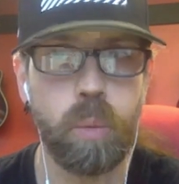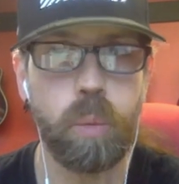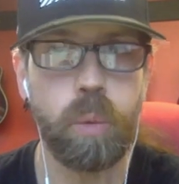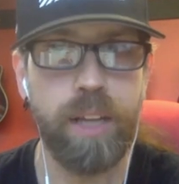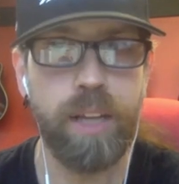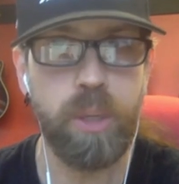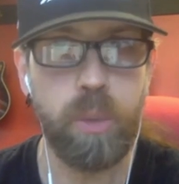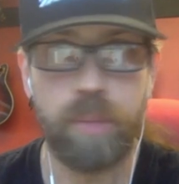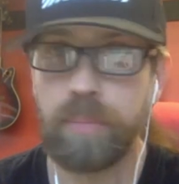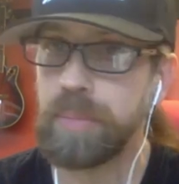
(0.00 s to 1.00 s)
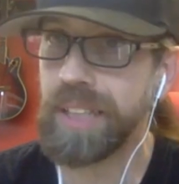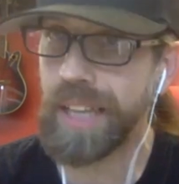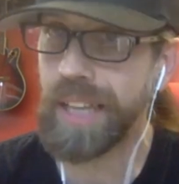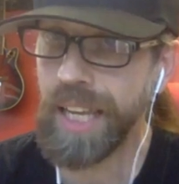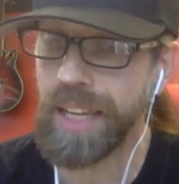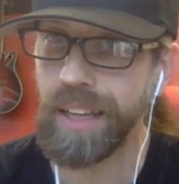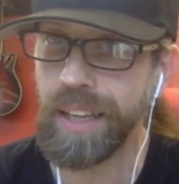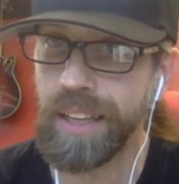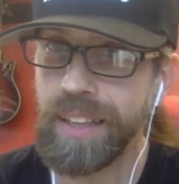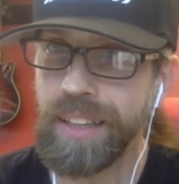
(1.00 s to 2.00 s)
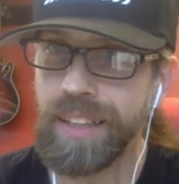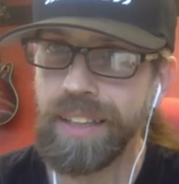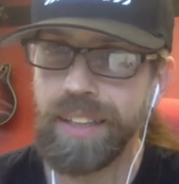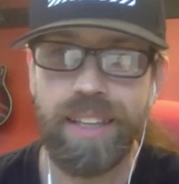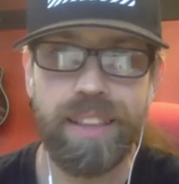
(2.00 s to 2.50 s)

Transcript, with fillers: while you're playing, hmm.